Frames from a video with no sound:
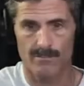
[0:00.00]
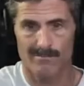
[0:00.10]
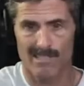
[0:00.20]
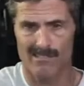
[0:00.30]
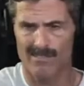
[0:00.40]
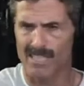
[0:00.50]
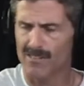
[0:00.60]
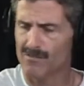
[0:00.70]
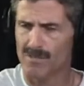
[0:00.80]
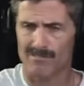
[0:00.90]
you know, the
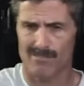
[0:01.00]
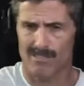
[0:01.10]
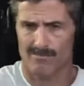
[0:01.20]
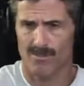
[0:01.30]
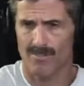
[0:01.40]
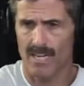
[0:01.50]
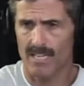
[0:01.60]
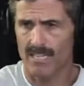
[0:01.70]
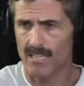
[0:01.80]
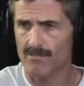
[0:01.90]
government couldn't provide
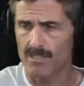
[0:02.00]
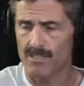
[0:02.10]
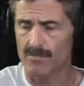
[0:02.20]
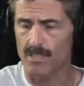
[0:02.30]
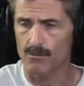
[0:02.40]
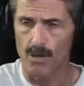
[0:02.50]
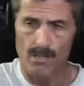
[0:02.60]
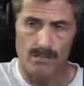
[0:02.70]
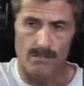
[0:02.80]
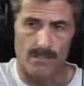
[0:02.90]
any evidence of any
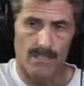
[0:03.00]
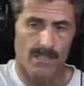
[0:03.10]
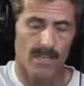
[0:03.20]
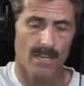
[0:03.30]
wrongdoing.